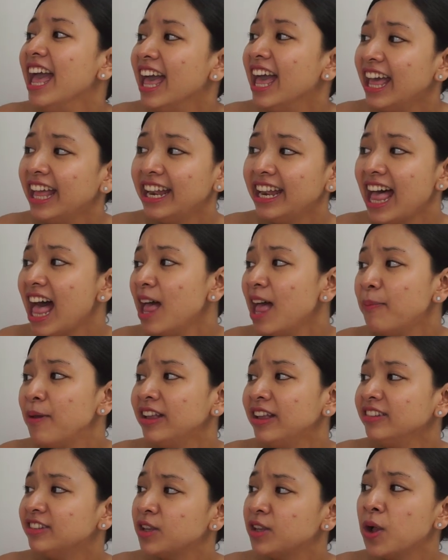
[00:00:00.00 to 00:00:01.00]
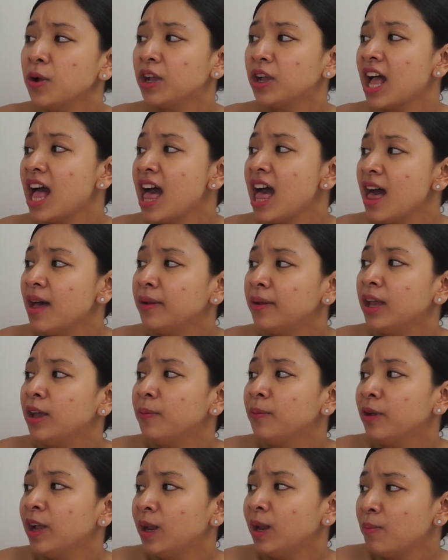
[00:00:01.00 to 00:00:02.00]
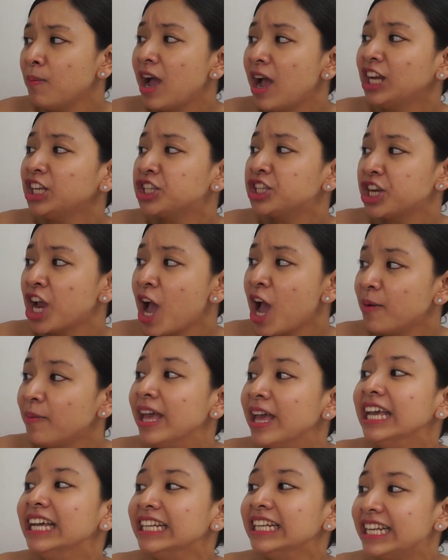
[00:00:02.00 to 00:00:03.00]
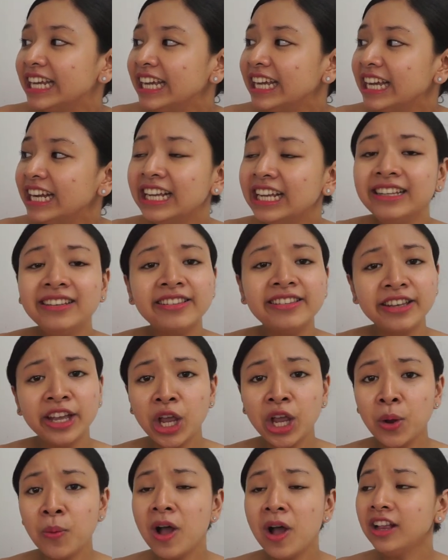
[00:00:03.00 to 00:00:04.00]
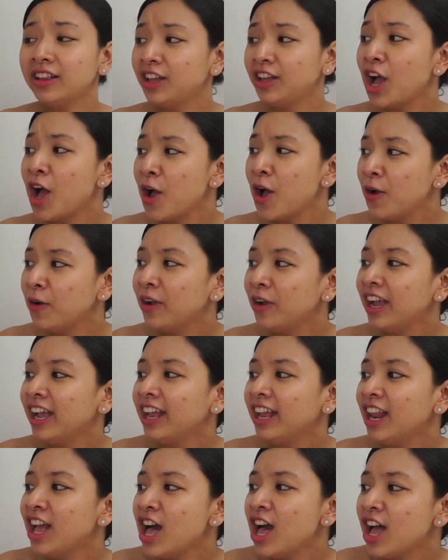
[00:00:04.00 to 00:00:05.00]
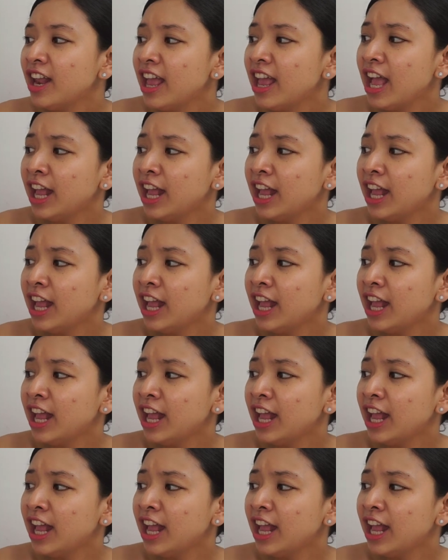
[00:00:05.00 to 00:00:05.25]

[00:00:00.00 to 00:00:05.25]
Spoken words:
And I've been so caught up in my job, didn't see what's going on.